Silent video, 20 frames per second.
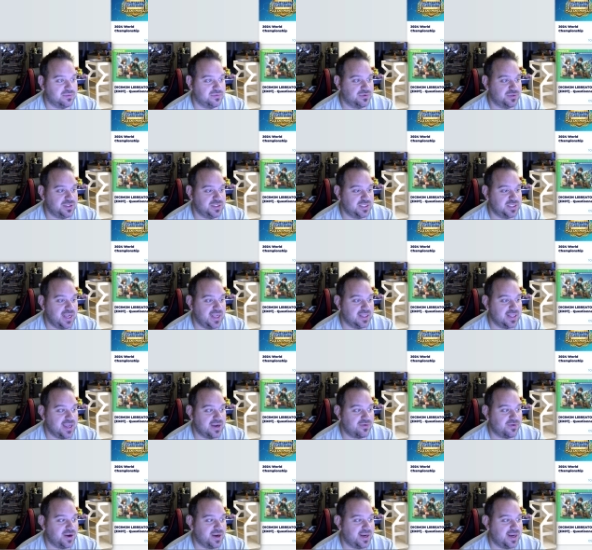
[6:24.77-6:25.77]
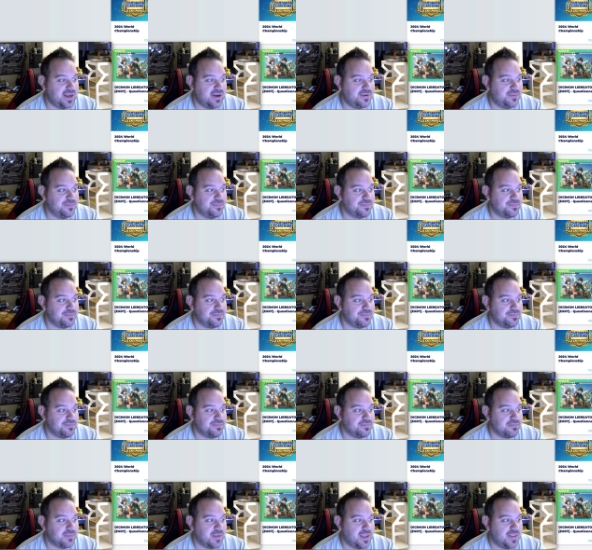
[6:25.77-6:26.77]
really saying that right now.
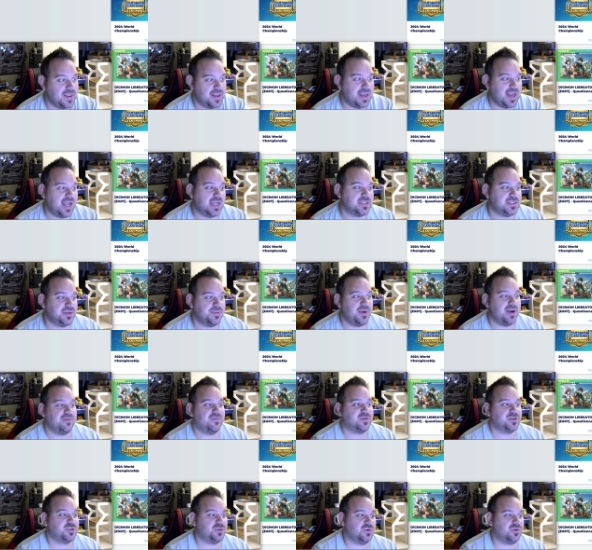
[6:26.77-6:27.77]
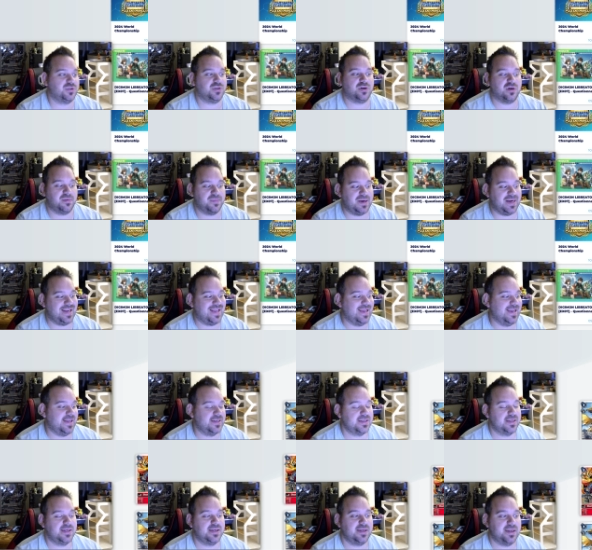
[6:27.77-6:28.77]
And then lastly, we have our store tournament
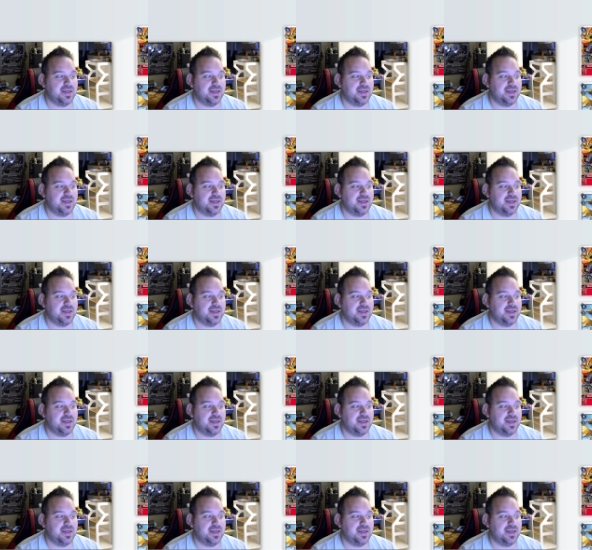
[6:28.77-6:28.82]
kit.